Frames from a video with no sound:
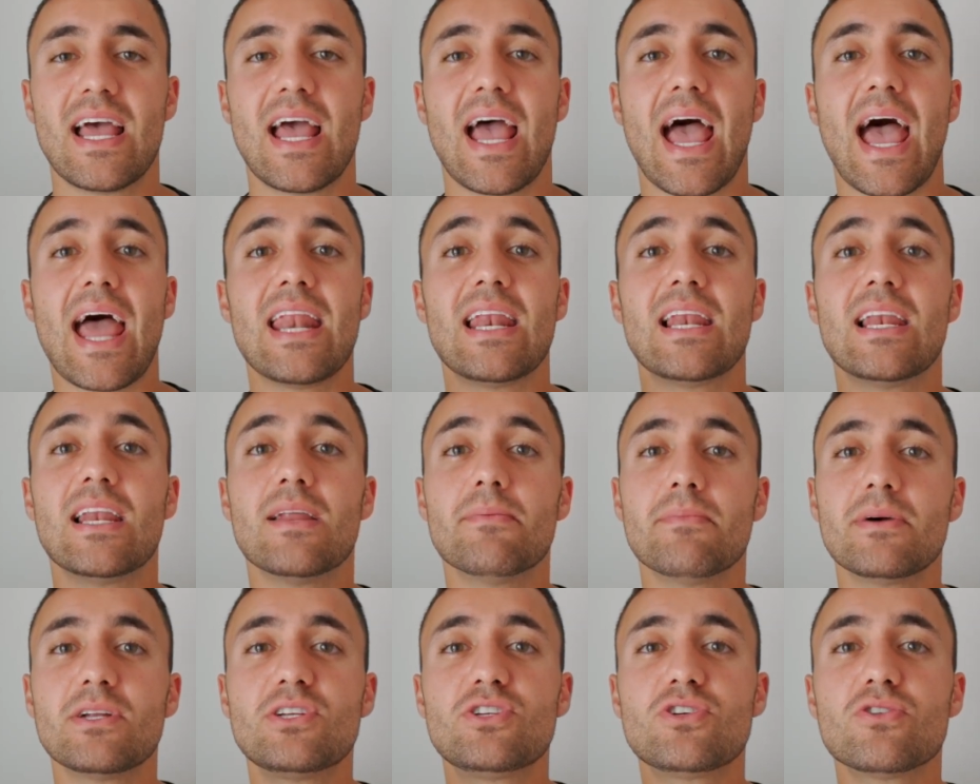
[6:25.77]
and
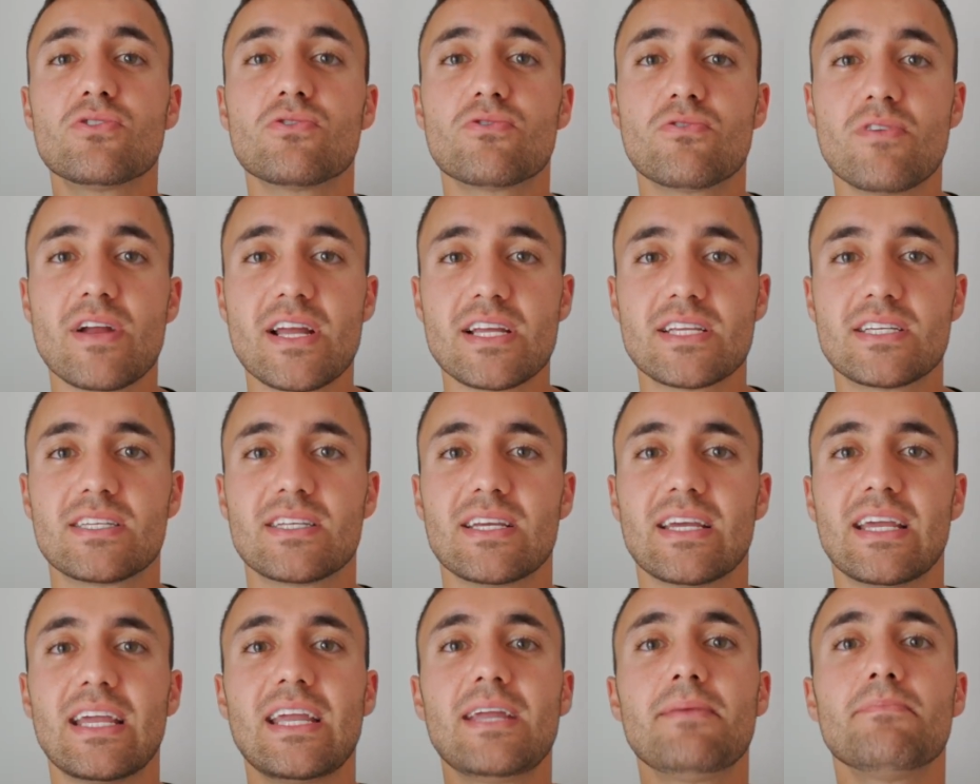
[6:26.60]
limit your
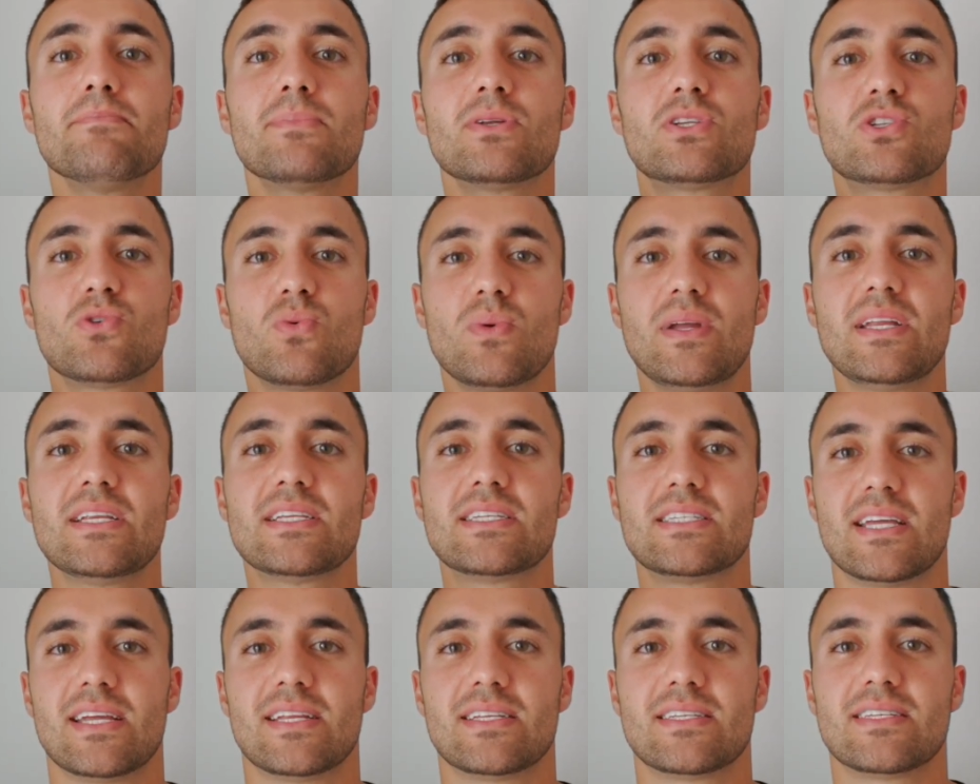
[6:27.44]
rest in between
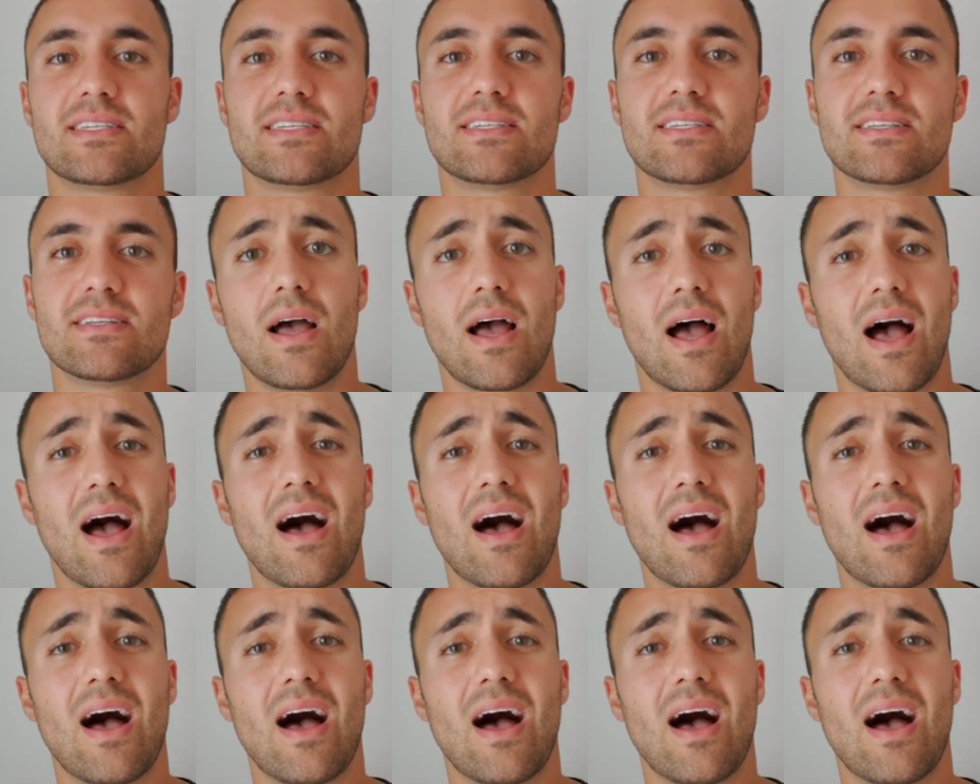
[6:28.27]
sets.